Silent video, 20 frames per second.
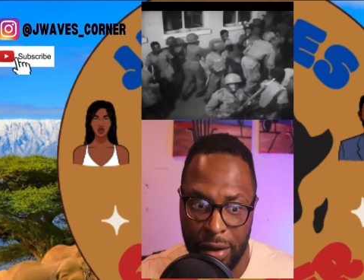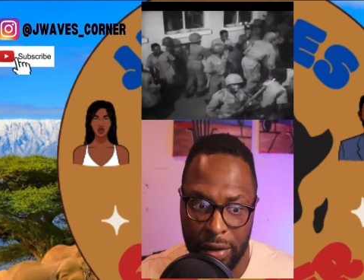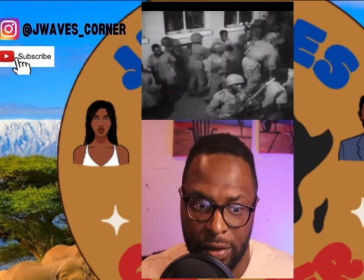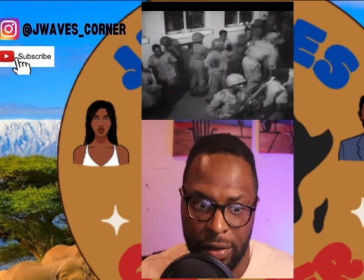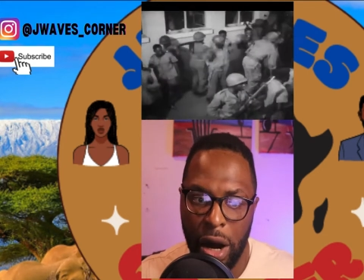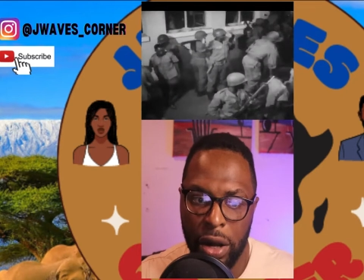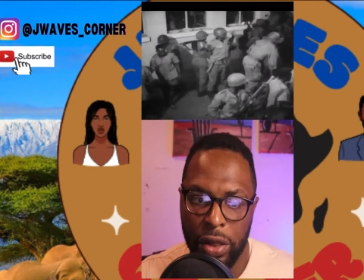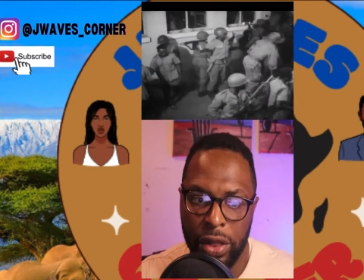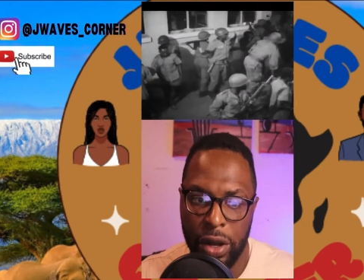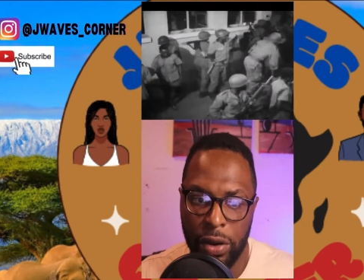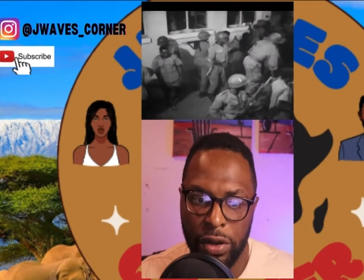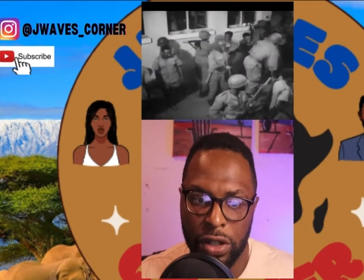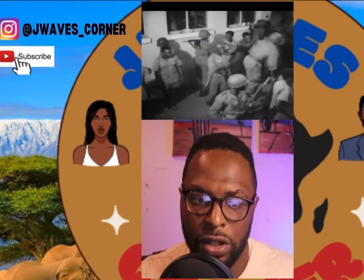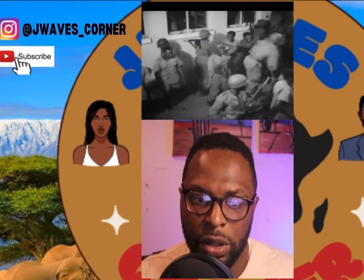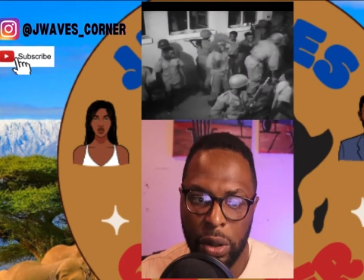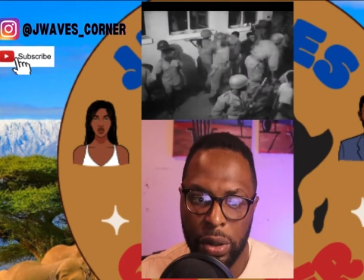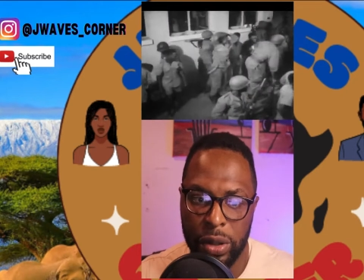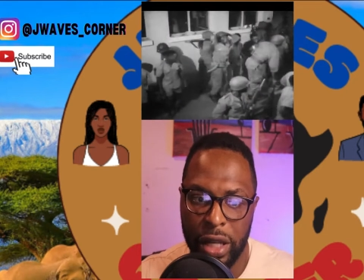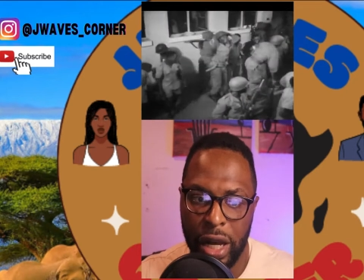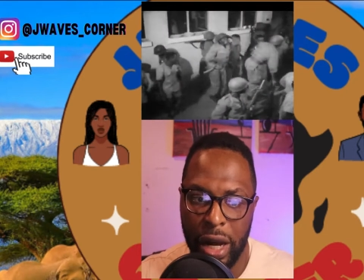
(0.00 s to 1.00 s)
While there is
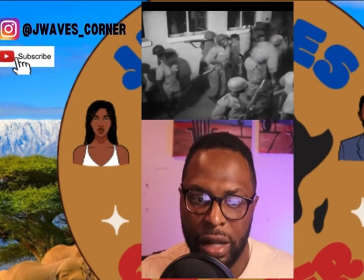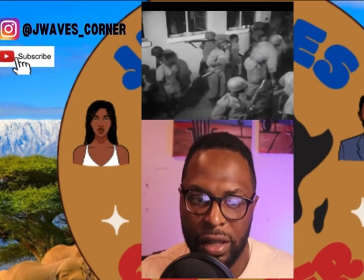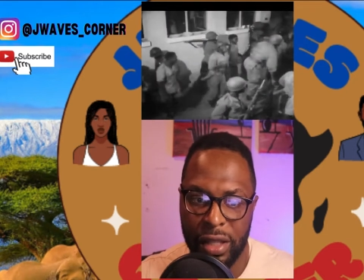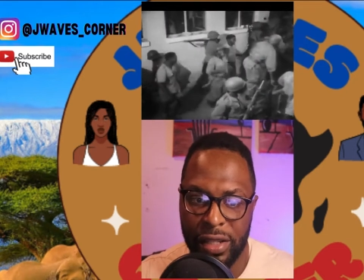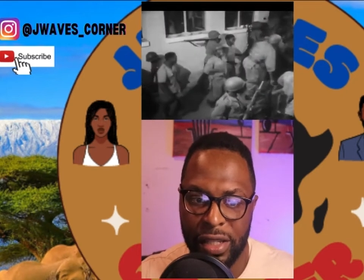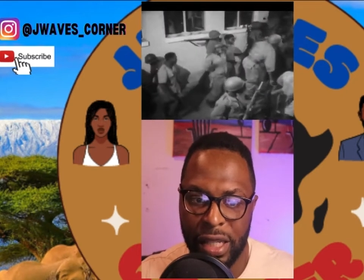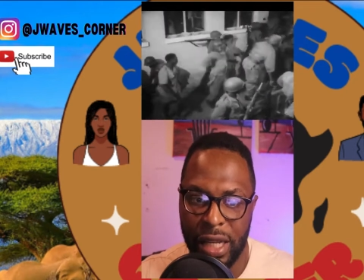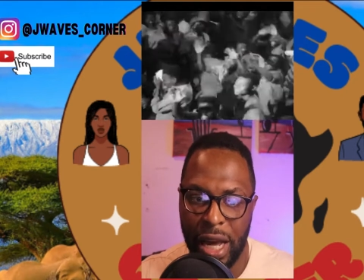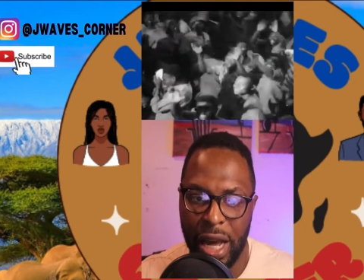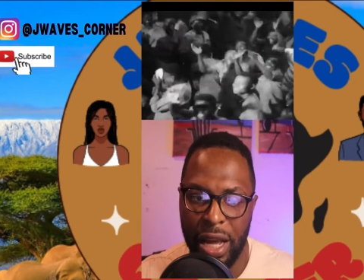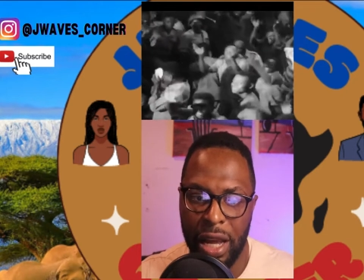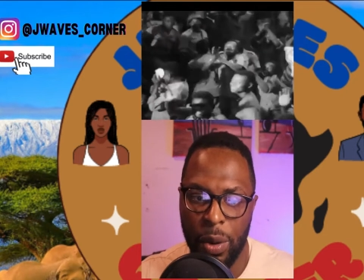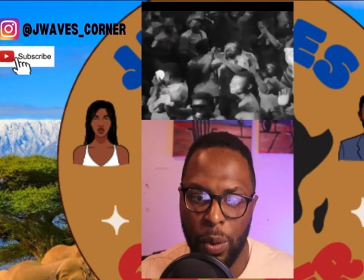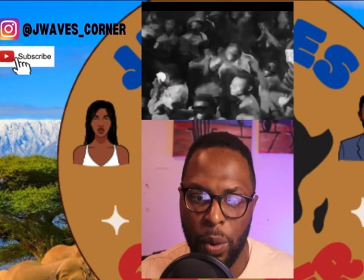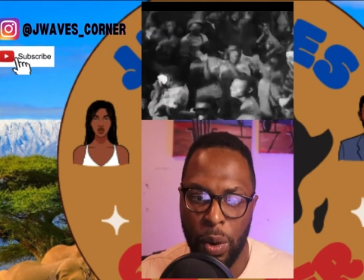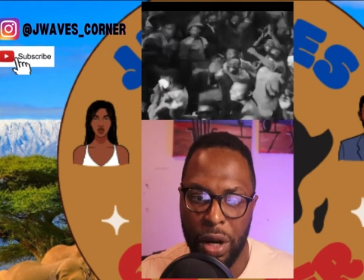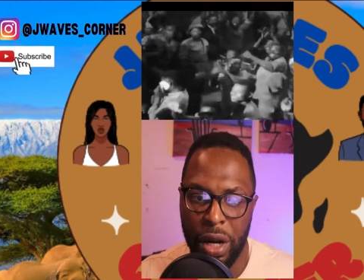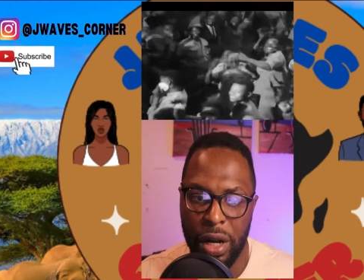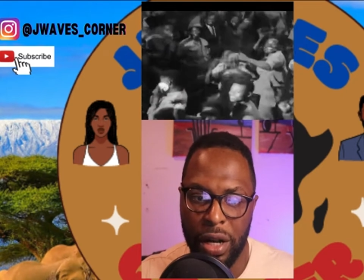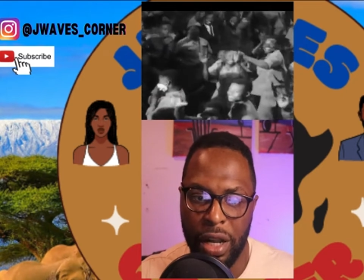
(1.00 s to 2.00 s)
no doubt the CIA
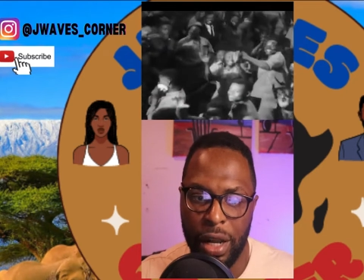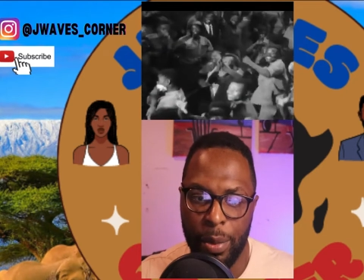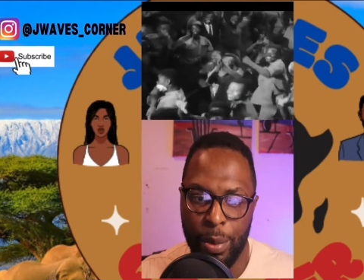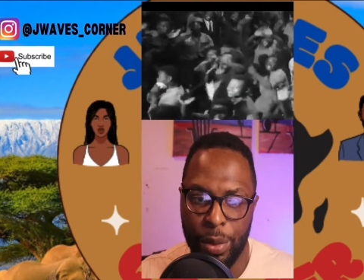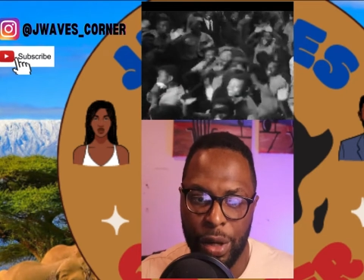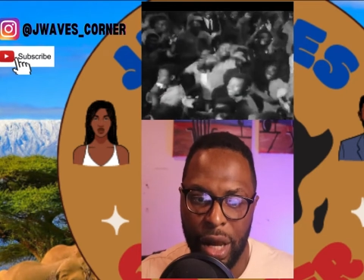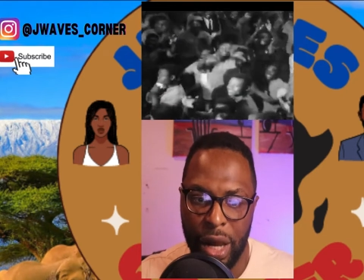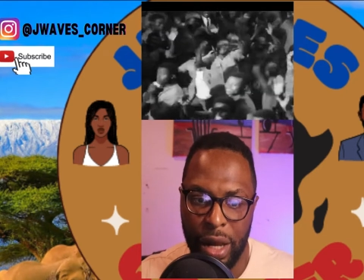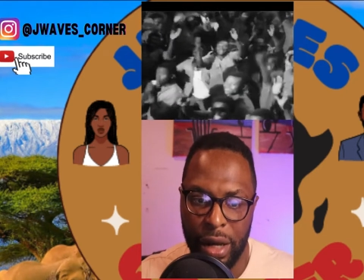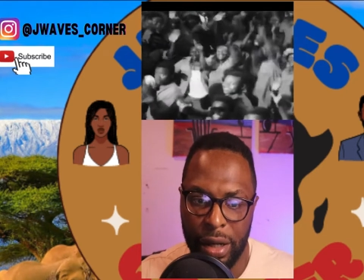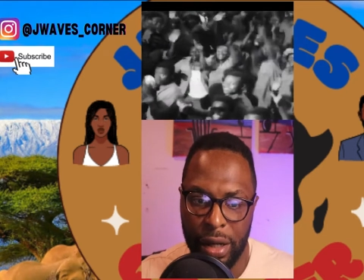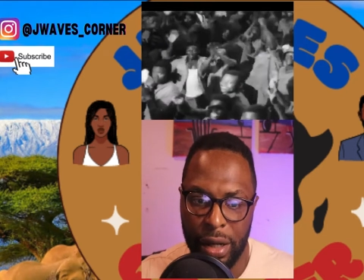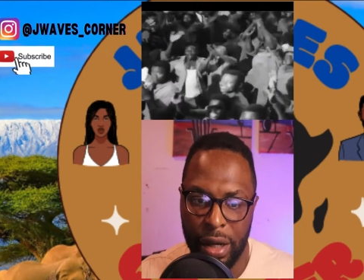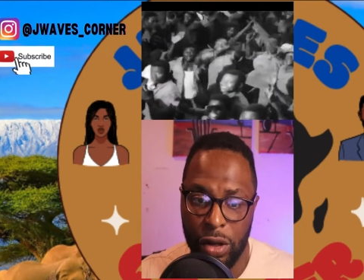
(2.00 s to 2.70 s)
wanted him dead,